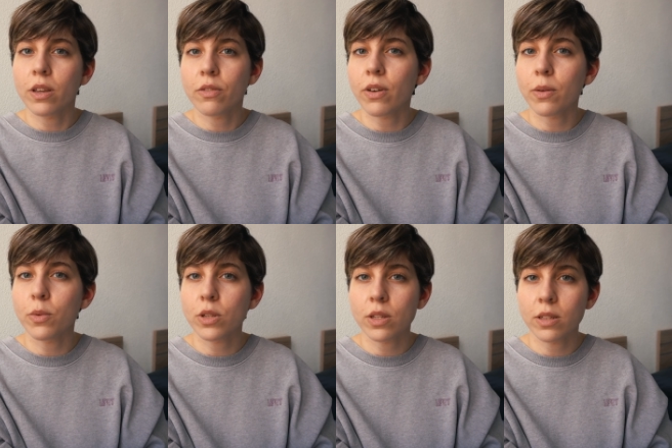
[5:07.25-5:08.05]
if I
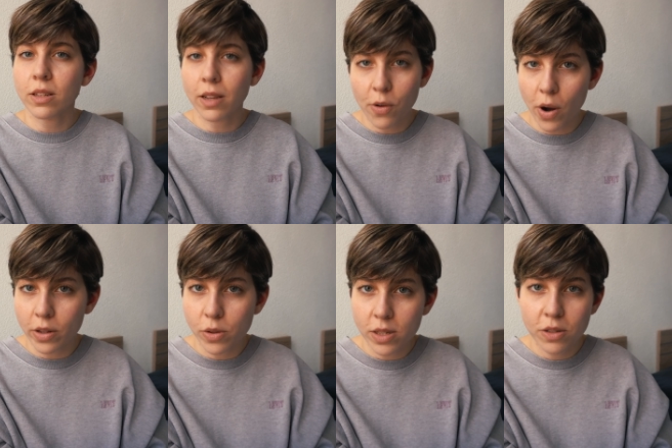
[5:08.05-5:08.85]
wasn't a
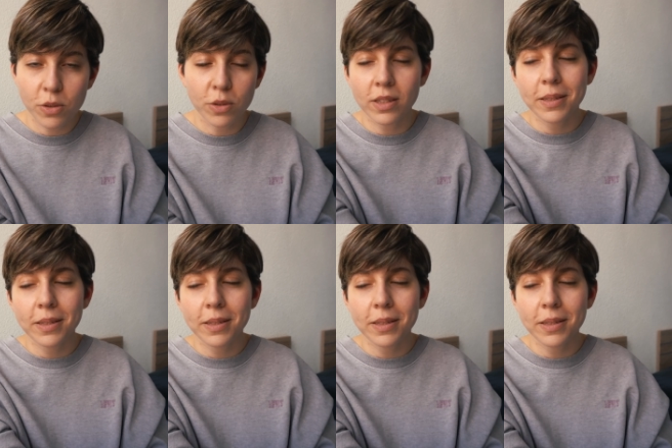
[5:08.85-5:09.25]
graduate student.